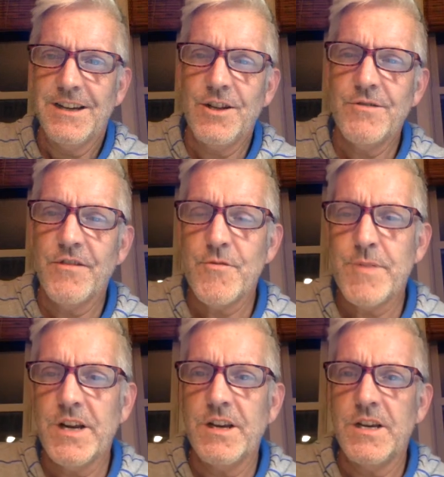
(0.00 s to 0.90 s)
Hello,
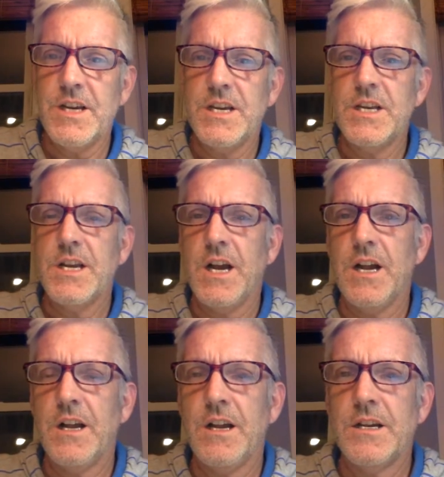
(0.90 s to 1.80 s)
everybody in
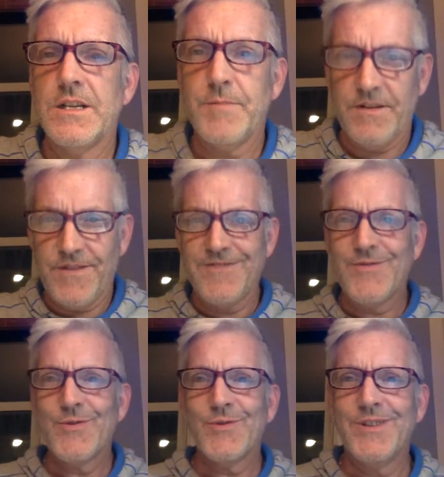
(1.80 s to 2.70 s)
SPED
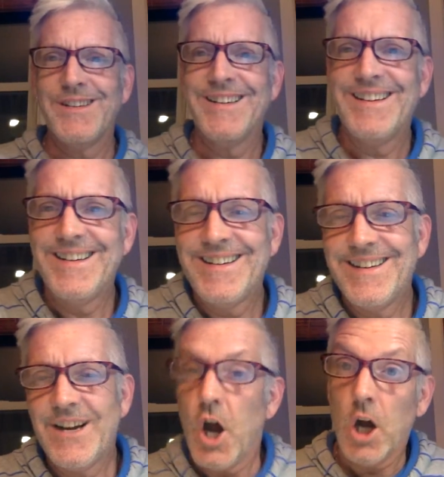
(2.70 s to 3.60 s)
503
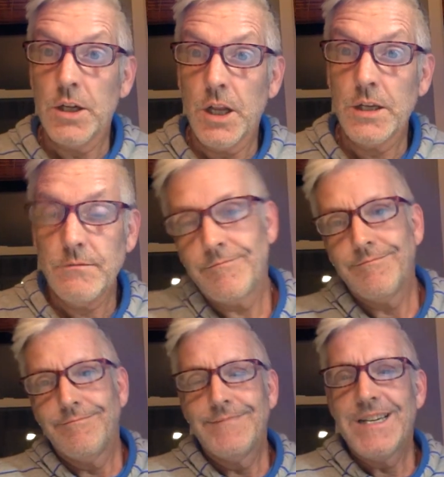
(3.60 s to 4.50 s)
online.
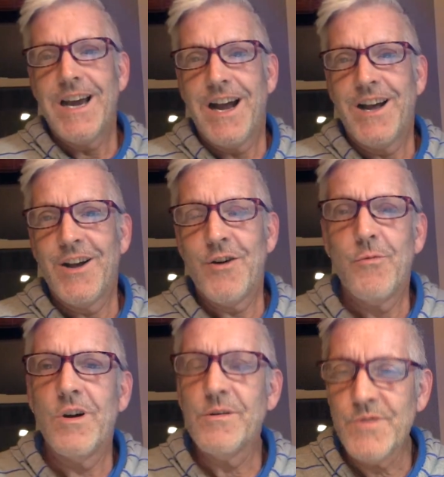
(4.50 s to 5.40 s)

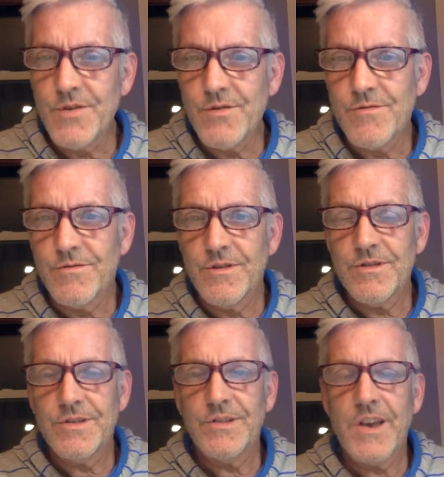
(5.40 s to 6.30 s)
Welcome to the
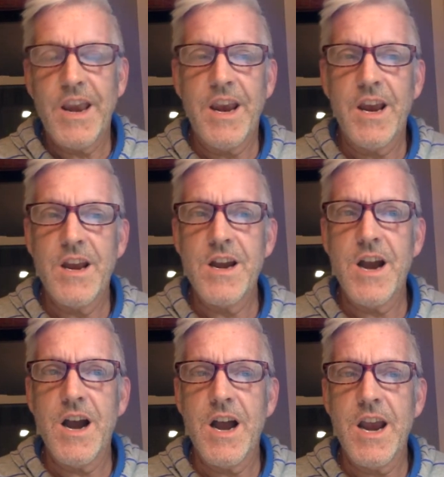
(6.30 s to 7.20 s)
course, and
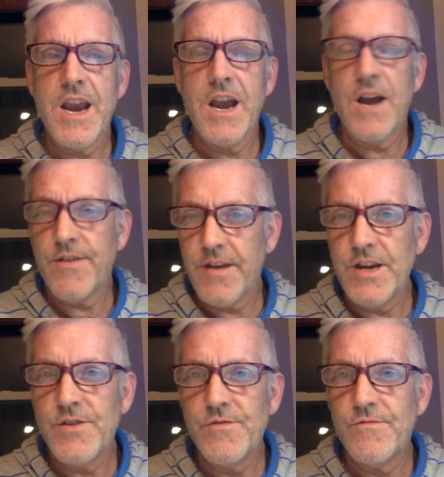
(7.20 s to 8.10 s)
I
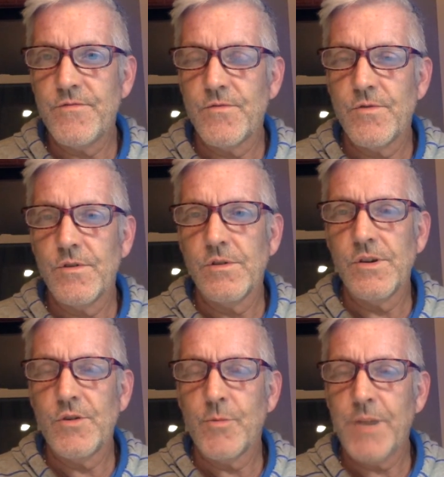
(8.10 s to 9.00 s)
thank you for
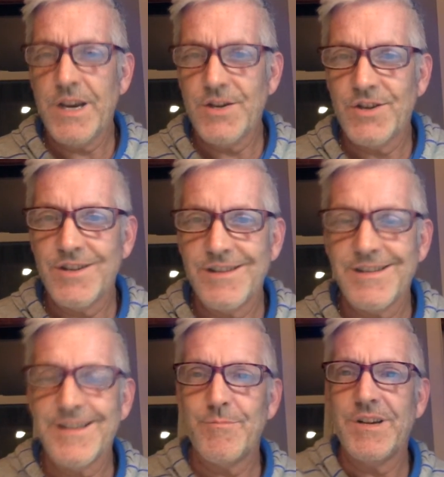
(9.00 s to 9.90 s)
your patience
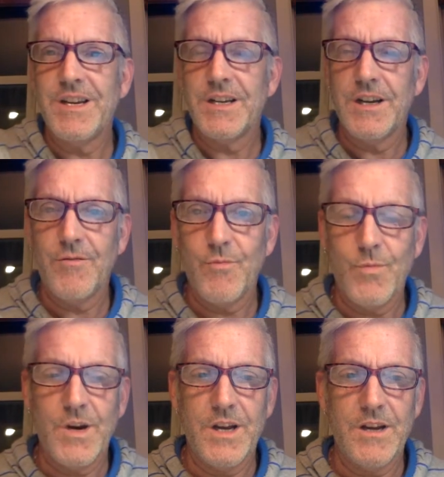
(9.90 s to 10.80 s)
at the beginning
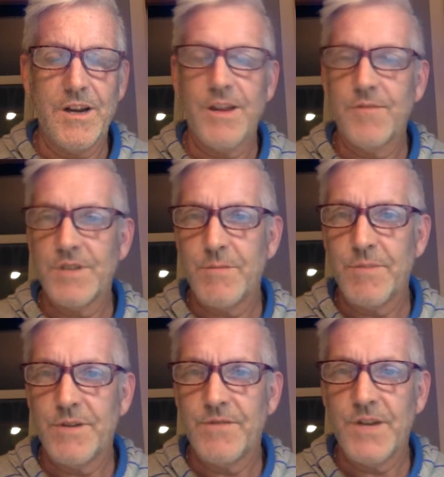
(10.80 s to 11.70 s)
when there was a
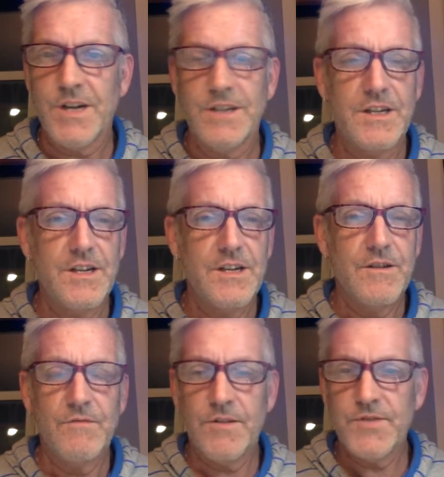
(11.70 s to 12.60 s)
bit of a
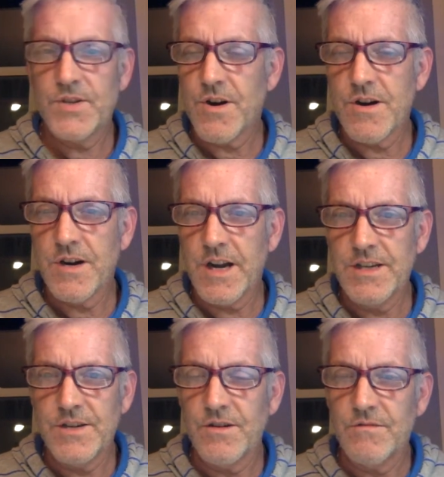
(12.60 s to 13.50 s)
rough start. I
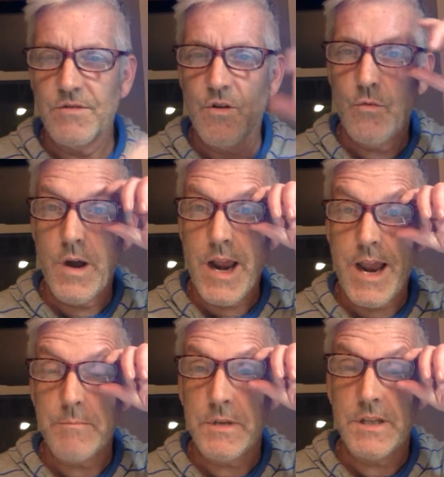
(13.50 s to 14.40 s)
don't know what
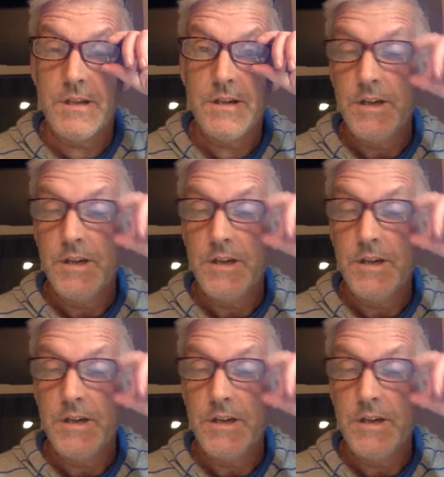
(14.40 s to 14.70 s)
happened